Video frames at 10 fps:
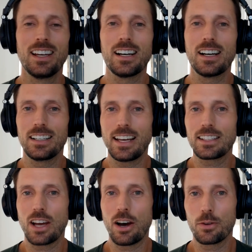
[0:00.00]
And that's
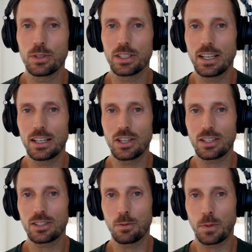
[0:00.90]
how I really
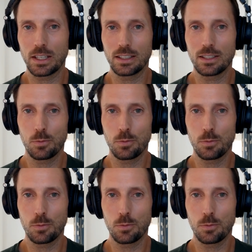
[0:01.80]
digest something that's